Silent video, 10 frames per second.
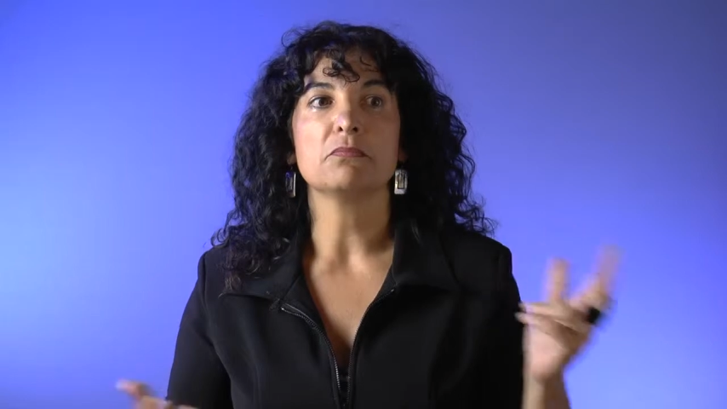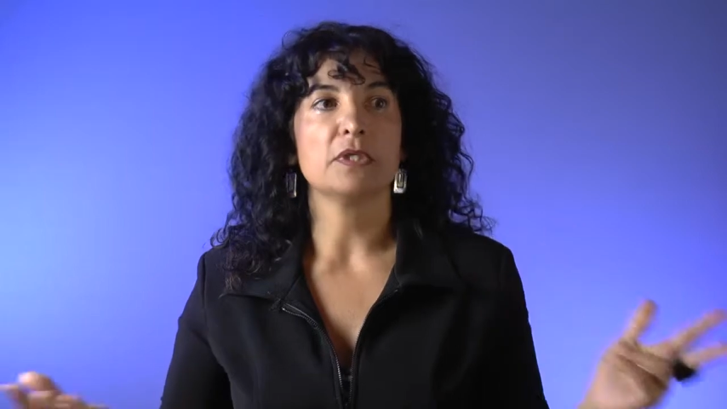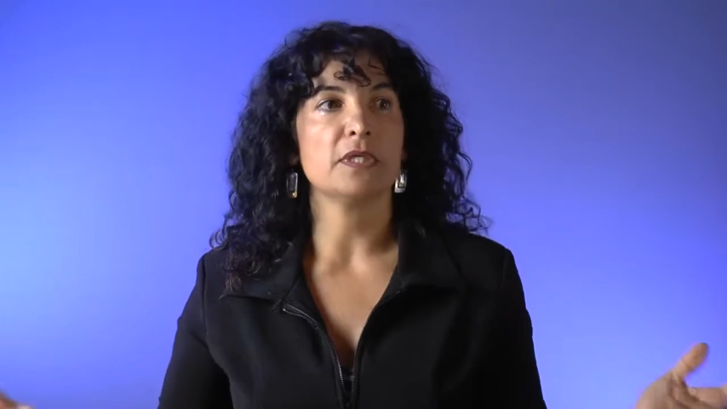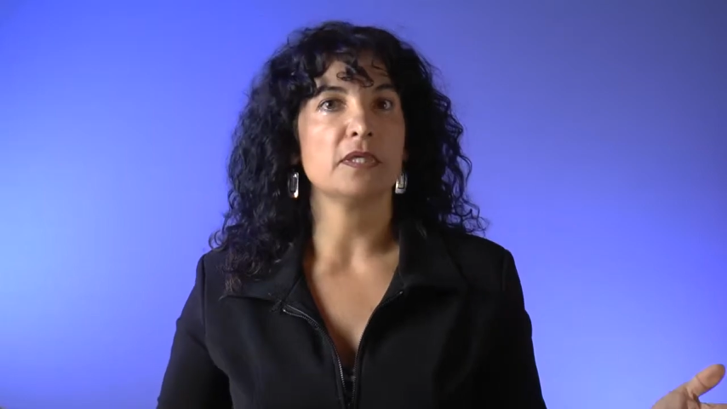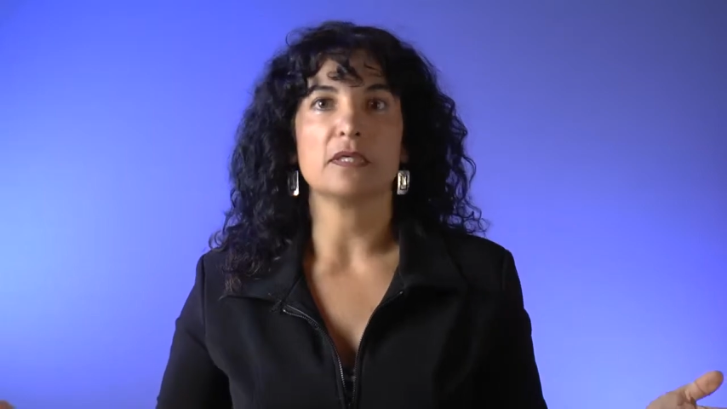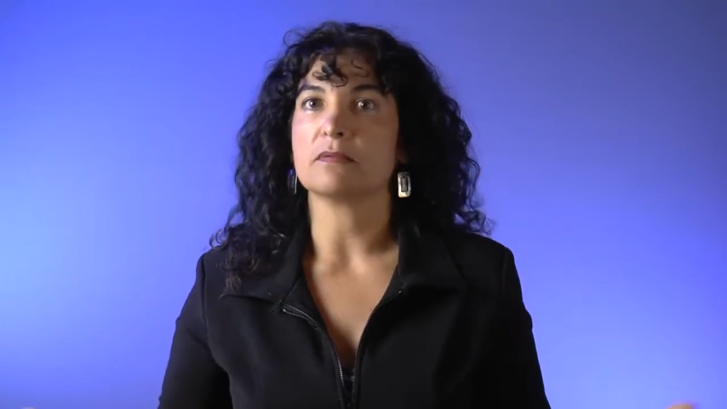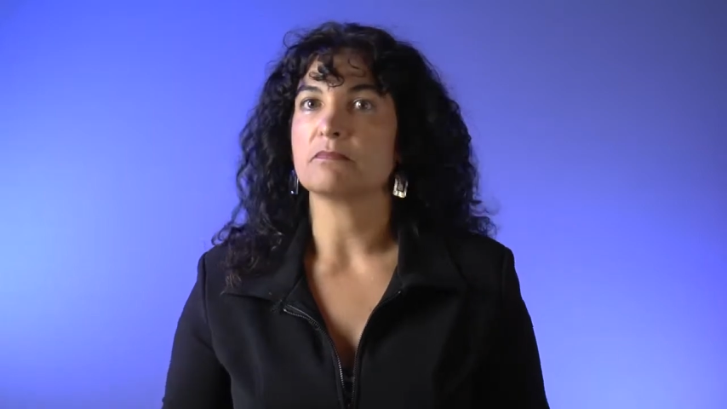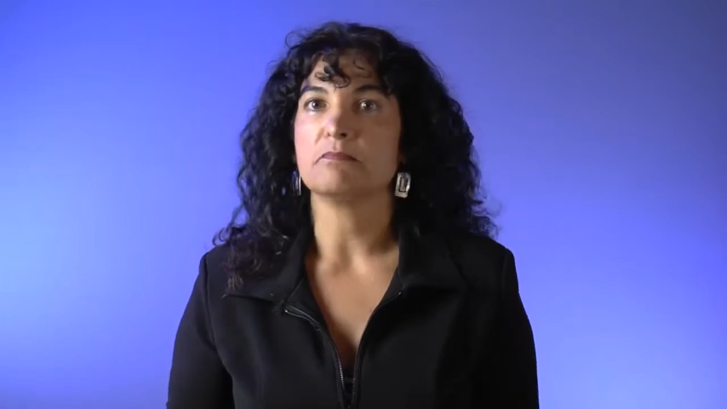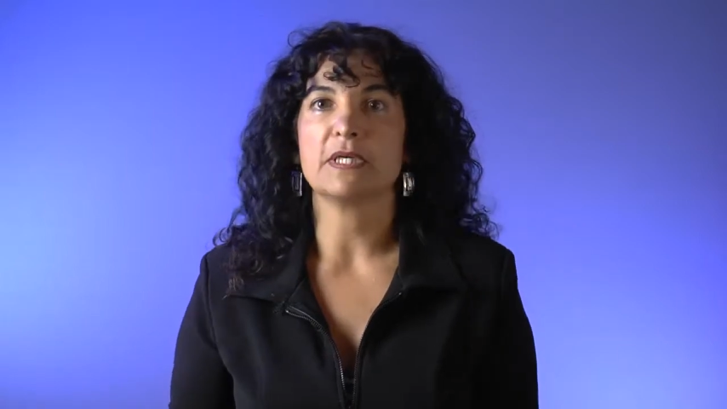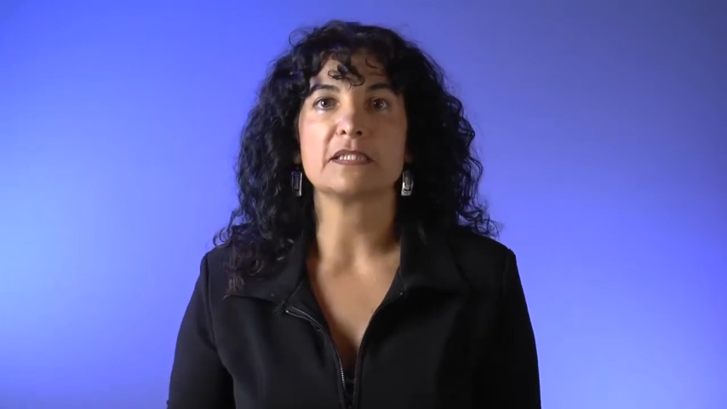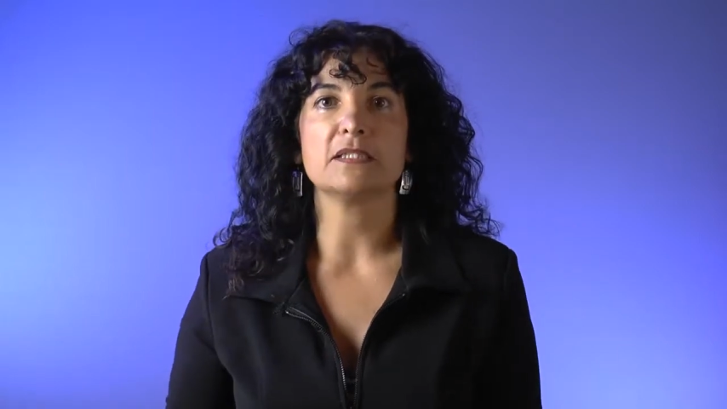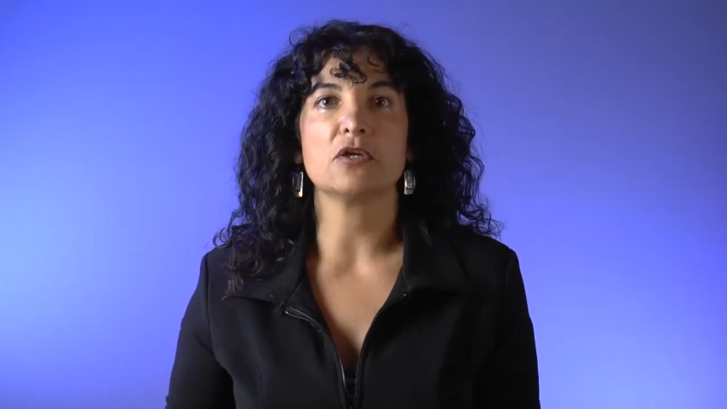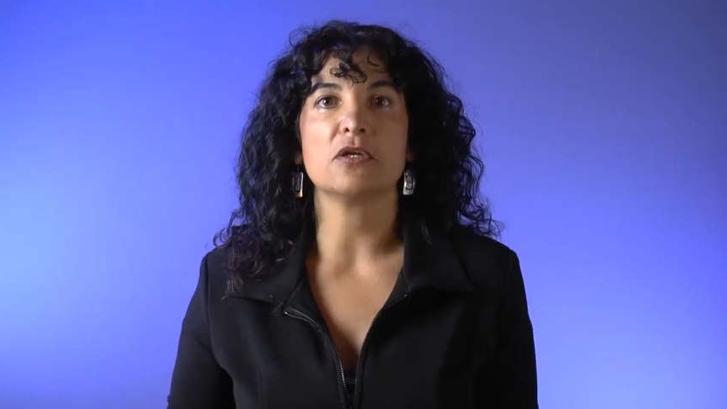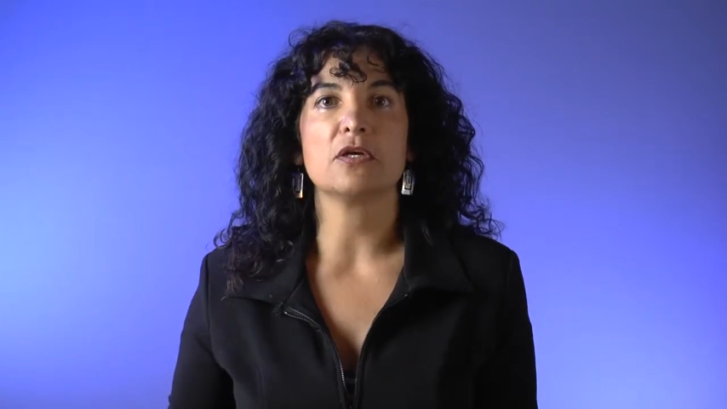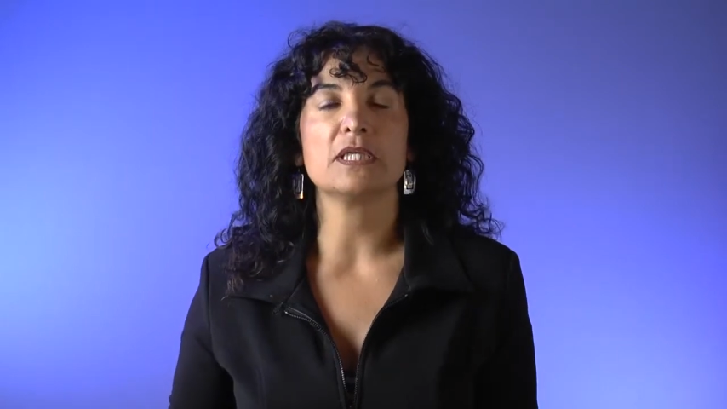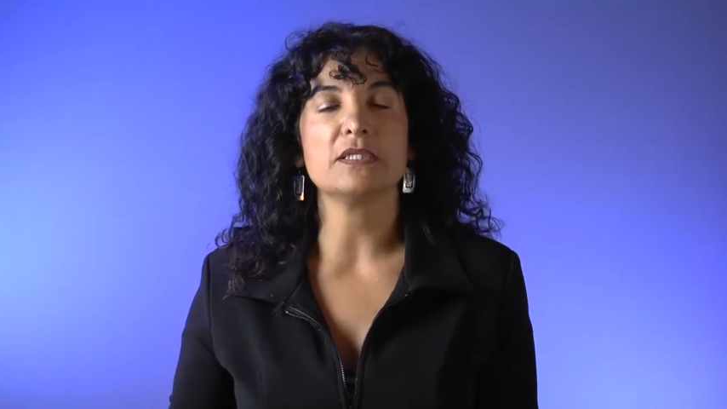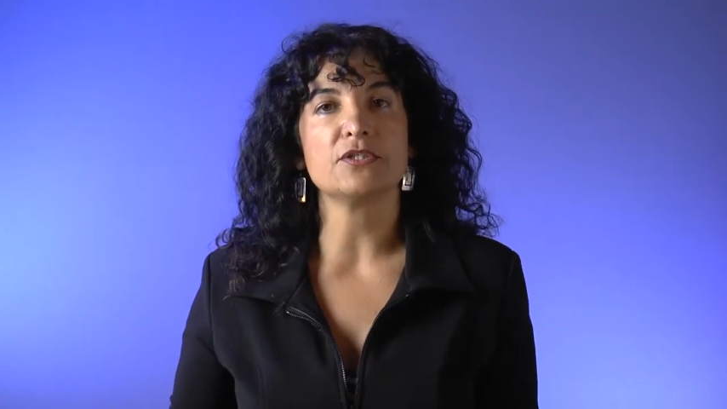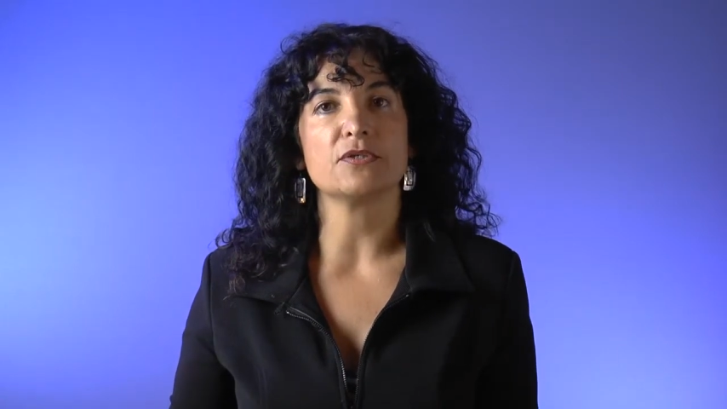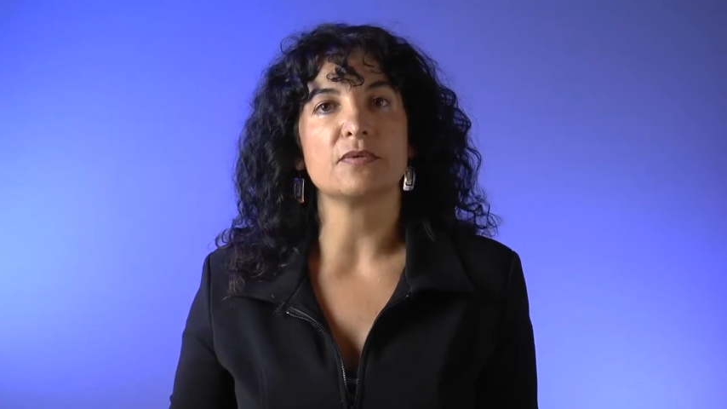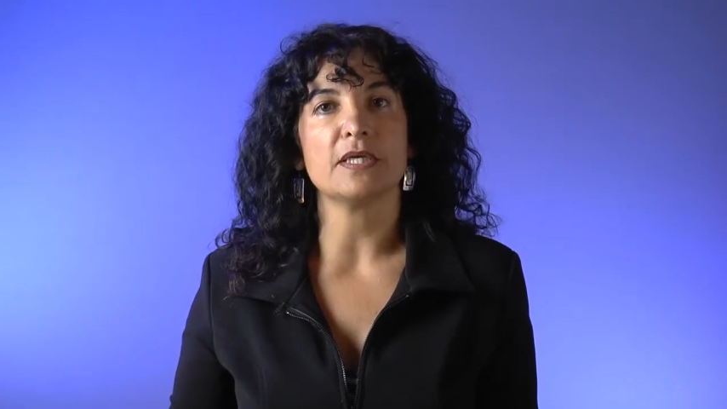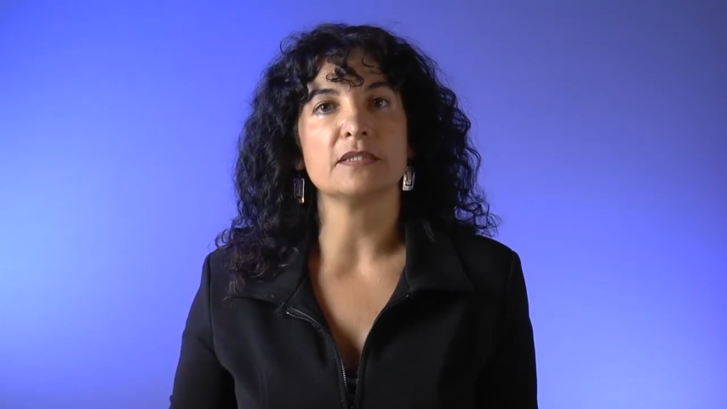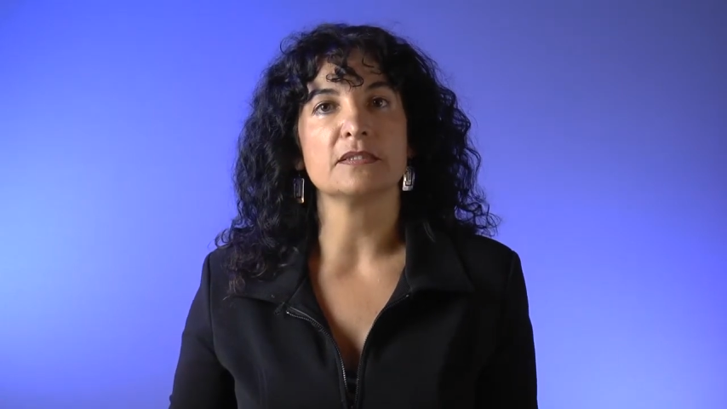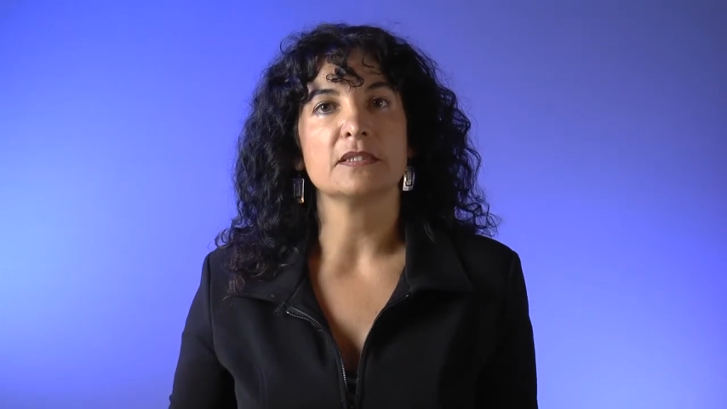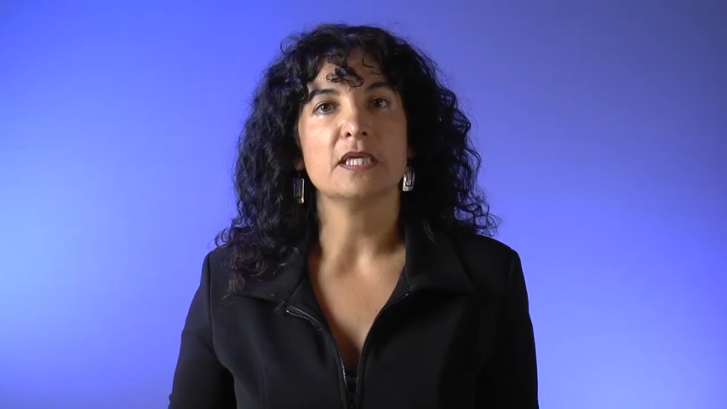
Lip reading: here, makes it a lot easier, right?